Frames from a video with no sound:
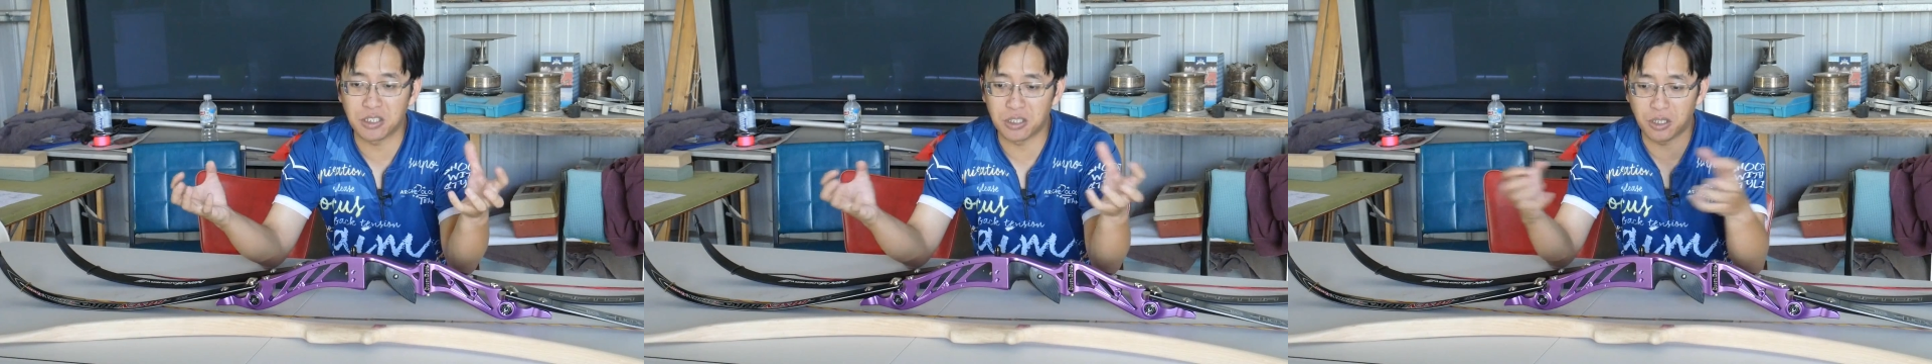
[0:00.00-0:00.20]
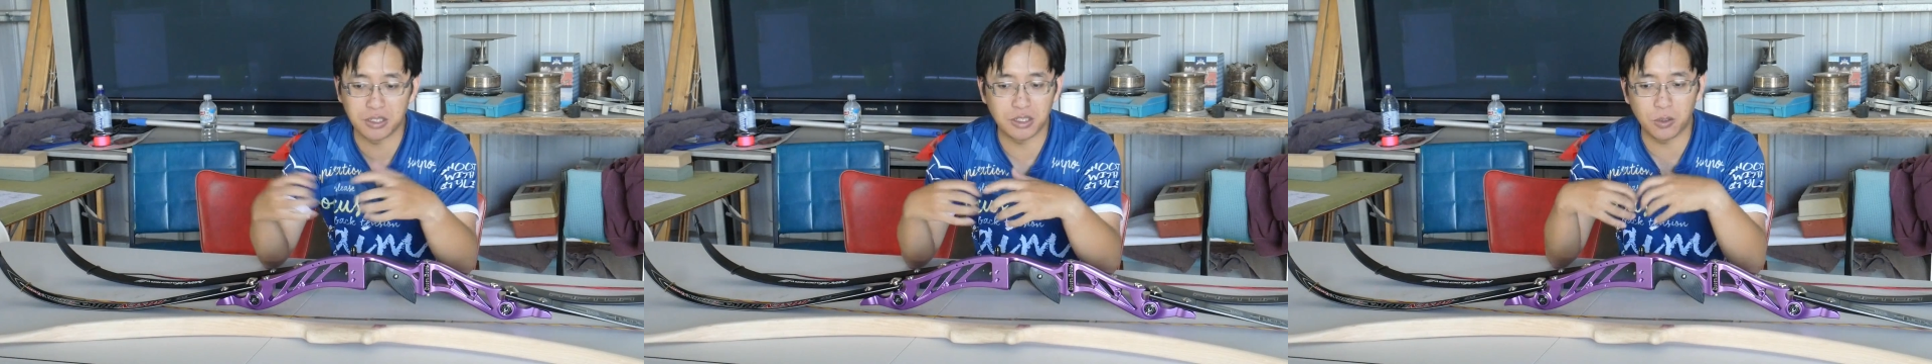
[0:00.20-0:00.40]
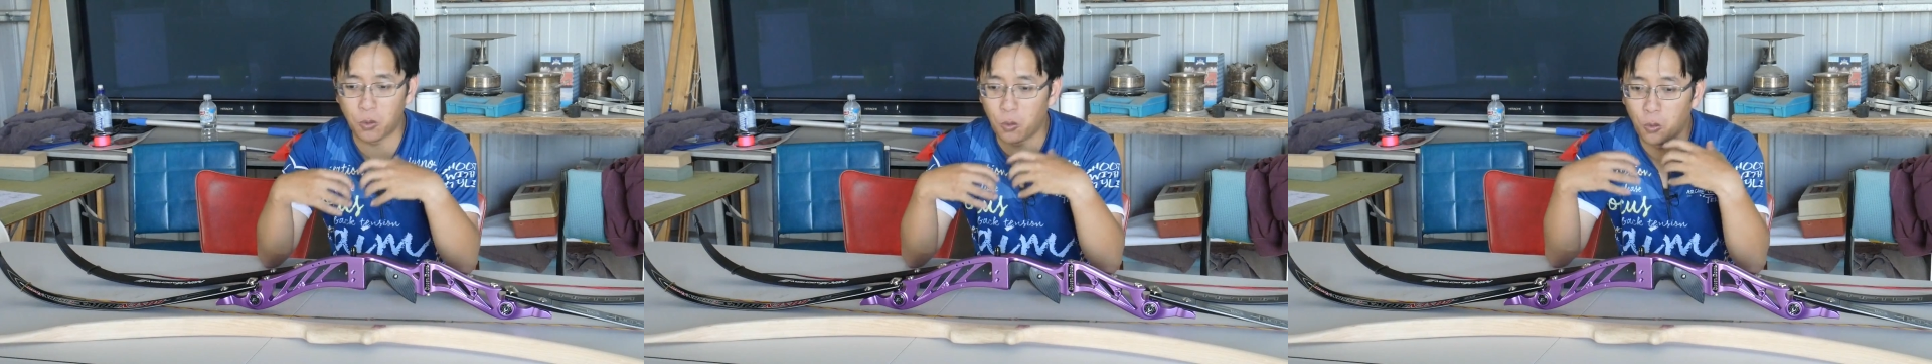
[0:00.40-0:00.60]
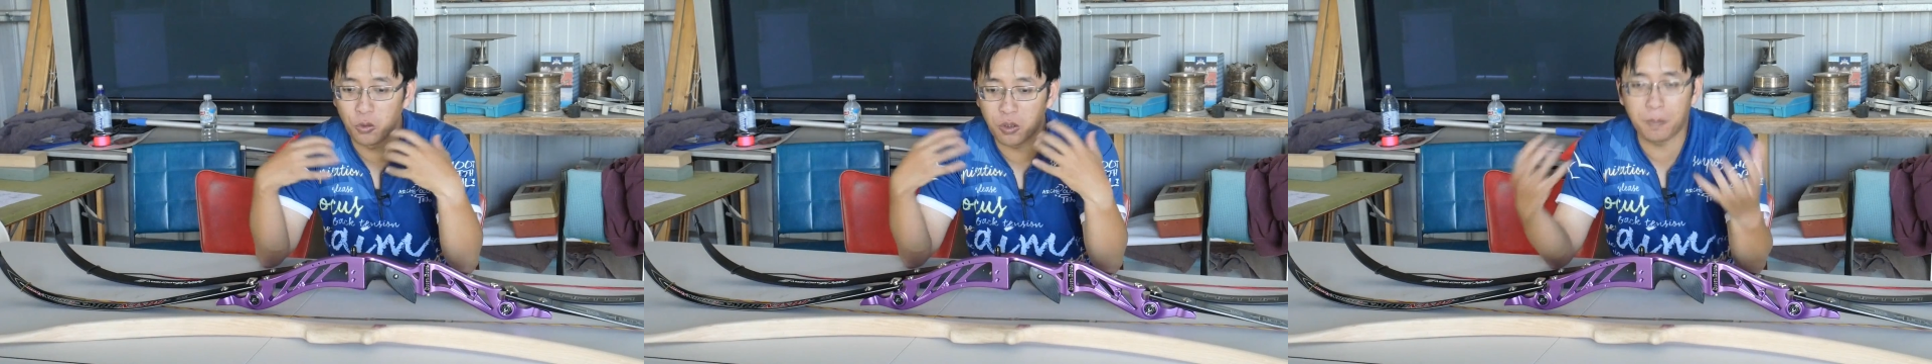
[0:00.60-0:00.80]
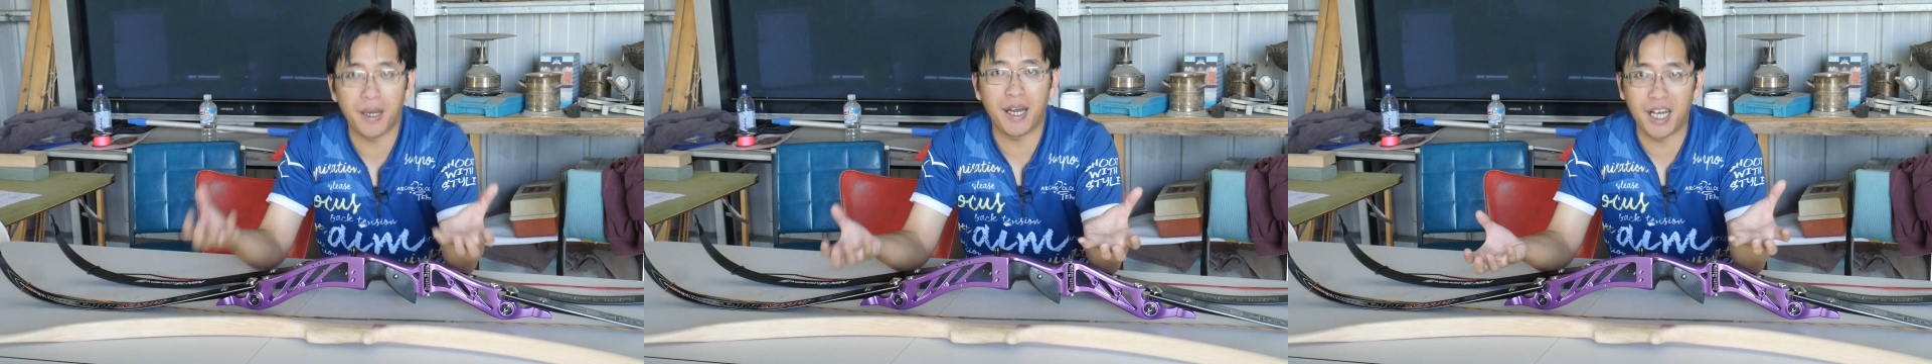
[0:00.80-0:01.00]
You lost all
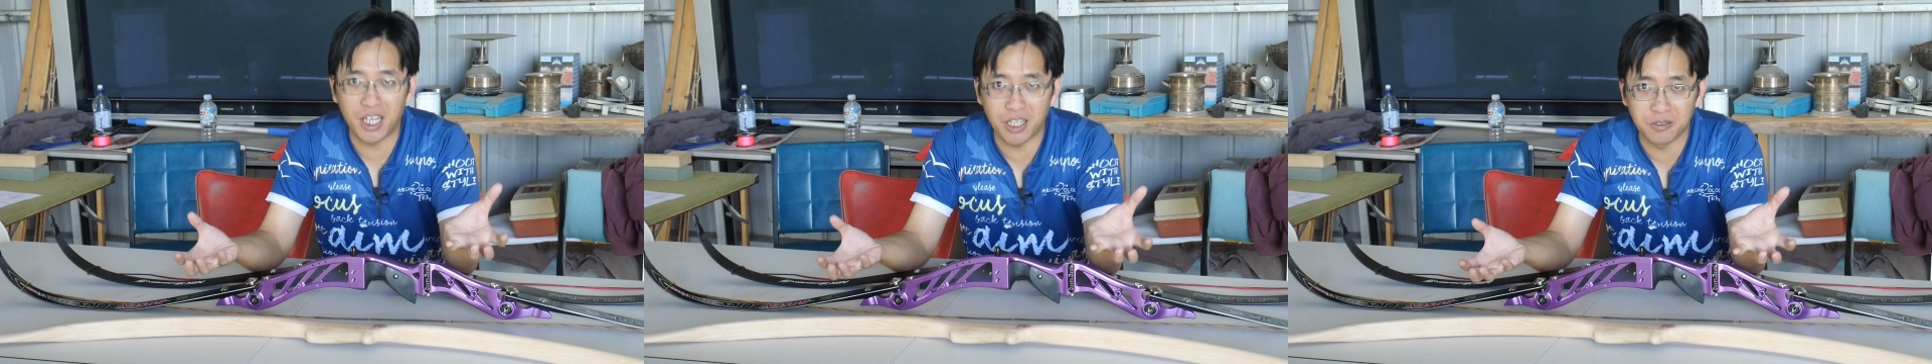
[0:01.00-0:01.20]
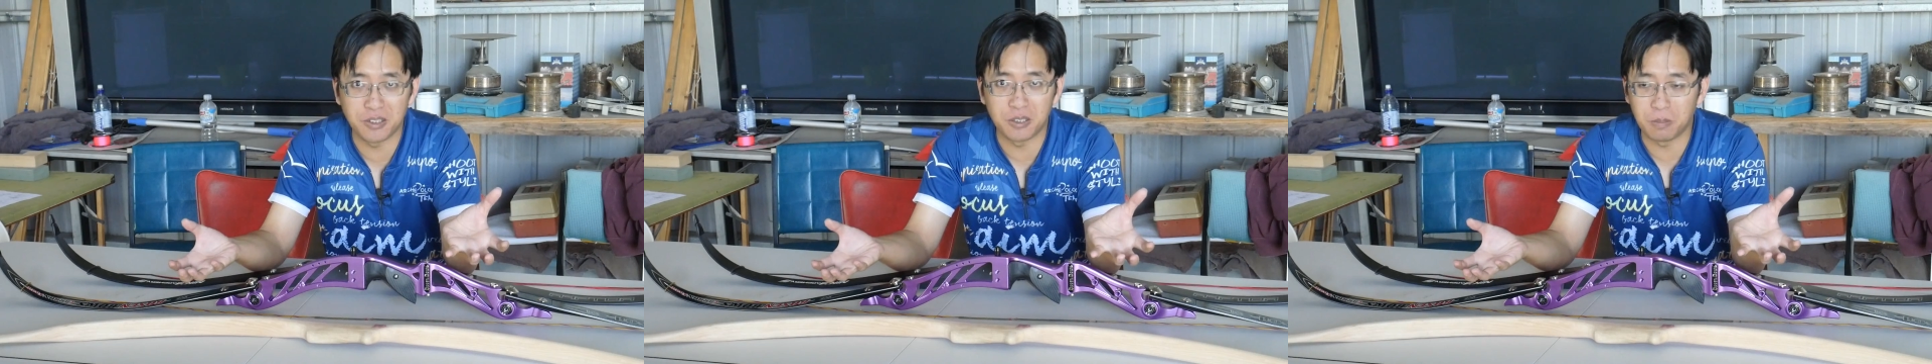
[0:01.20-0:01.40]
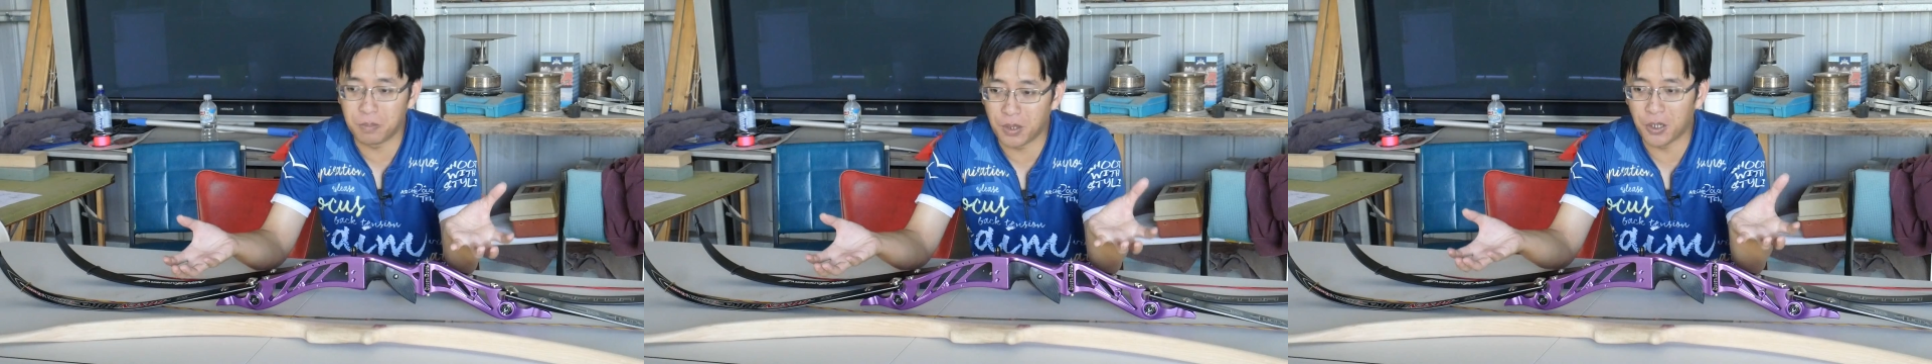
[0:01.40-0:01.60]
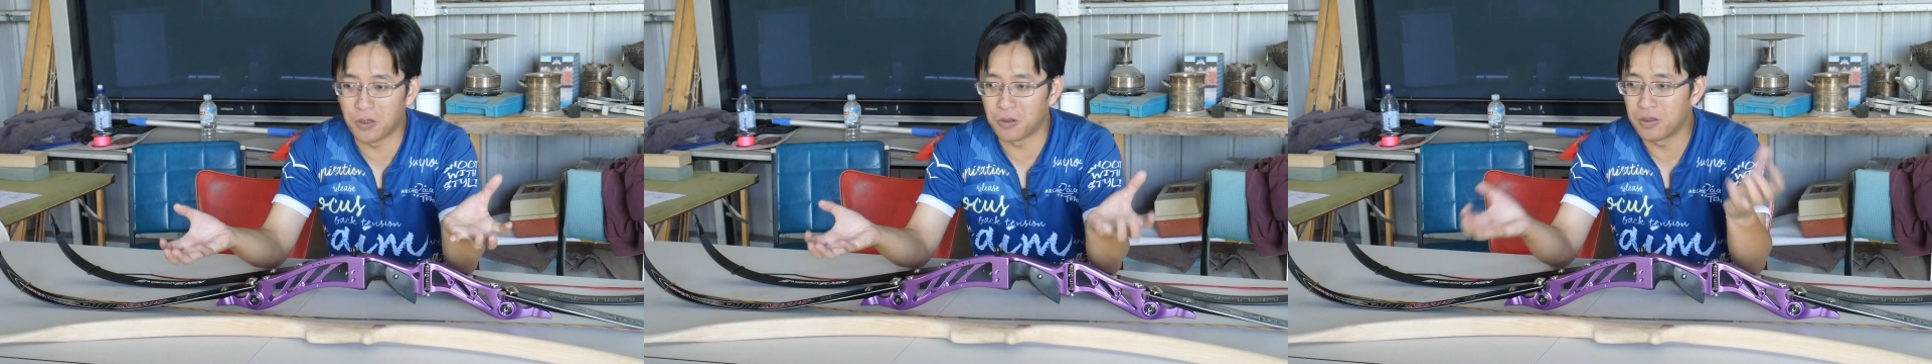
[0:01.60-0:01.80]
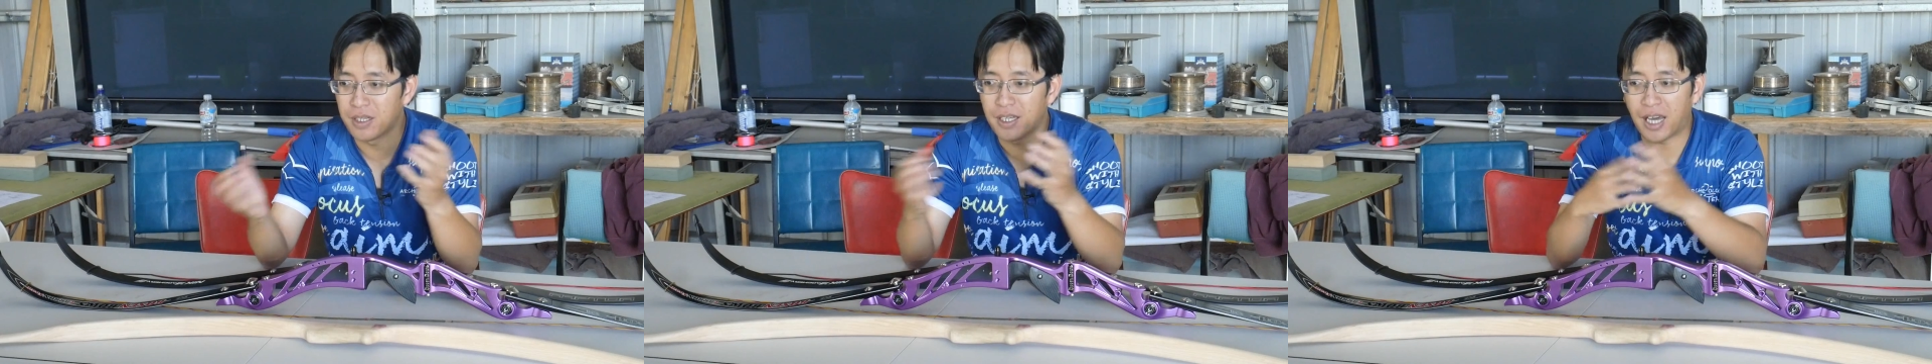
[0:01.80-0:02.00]
the power in the
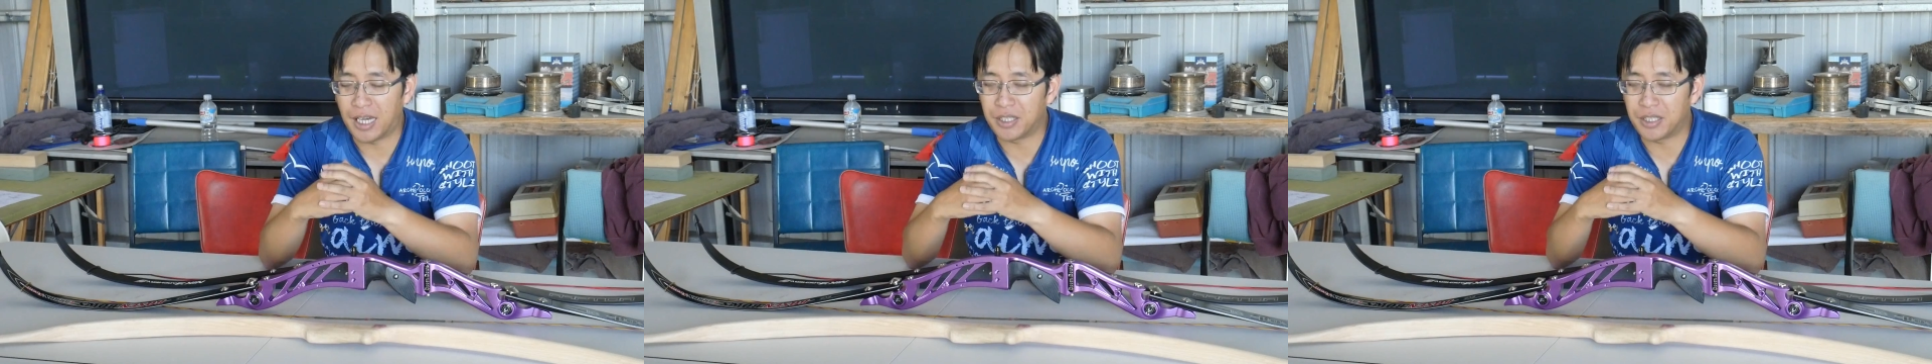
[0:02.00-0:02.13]
bow